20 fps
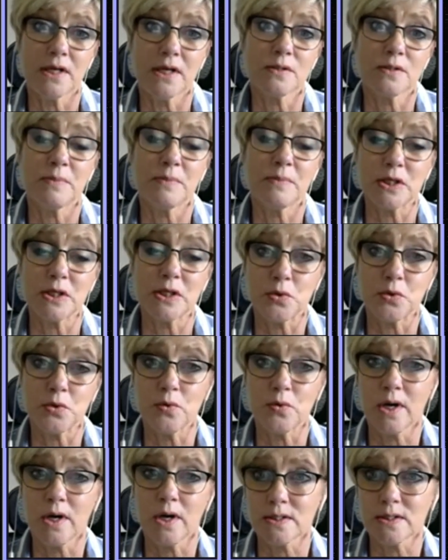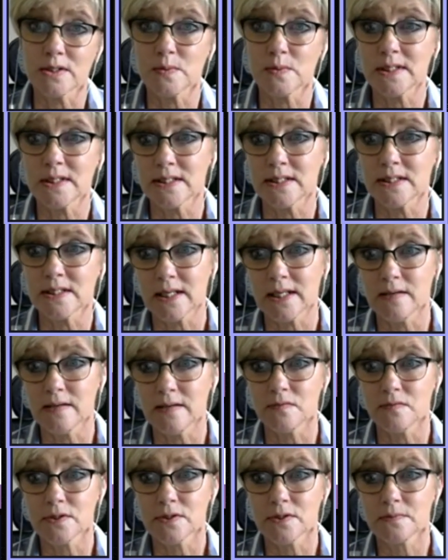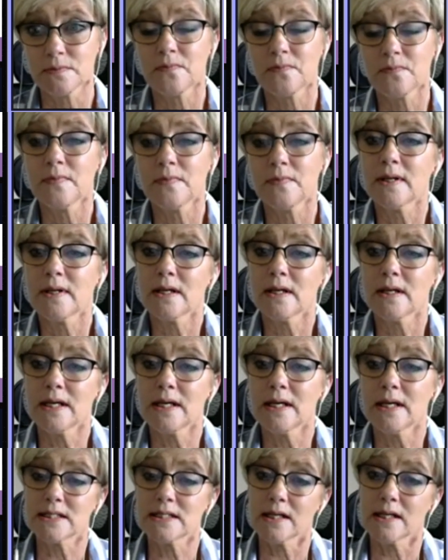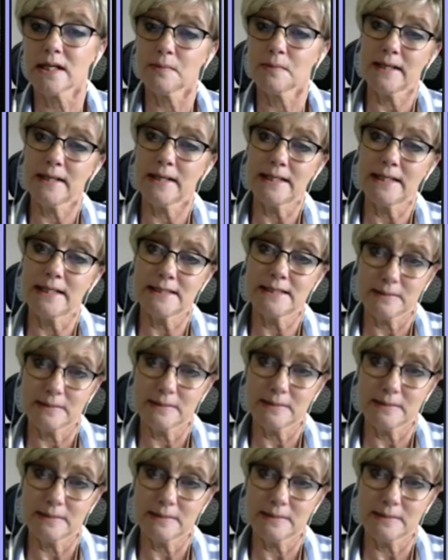pictorial guides was conceived. Next slide, please.